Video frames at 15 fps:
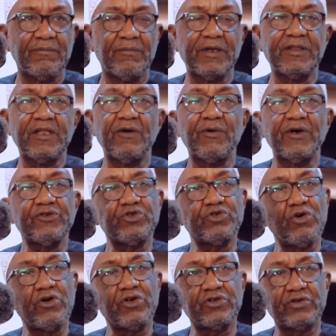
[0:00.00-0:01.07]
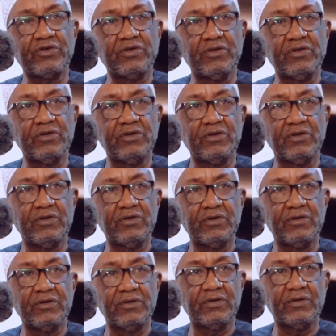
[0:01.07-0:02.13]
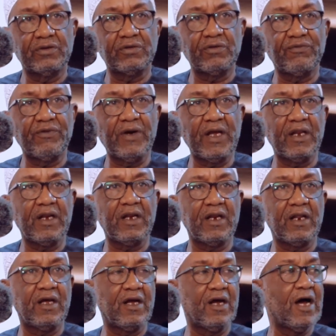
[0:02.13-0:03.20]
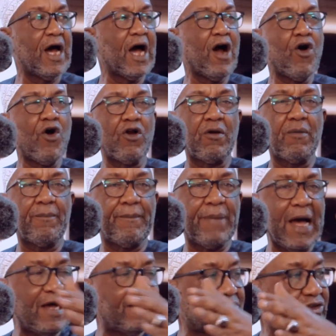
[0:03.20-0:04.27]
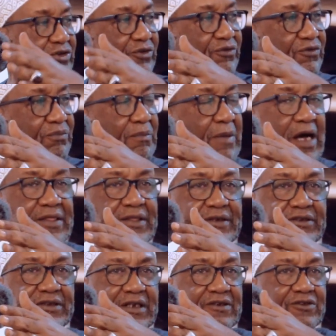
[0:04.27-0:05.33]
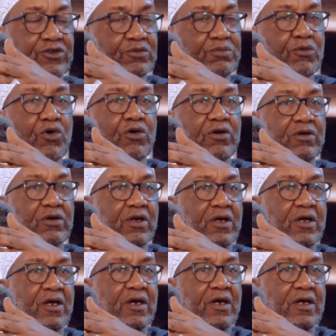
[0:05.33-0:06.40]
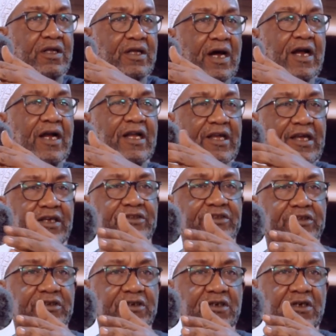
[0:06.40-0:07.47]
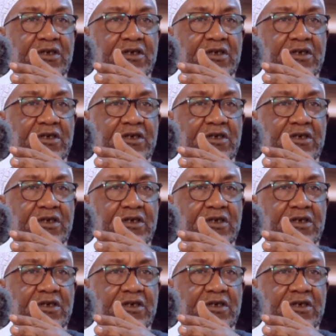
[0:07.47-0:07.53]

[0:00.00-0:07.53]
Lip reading: but they were shocked to find a whole bunch of mothers and small young kids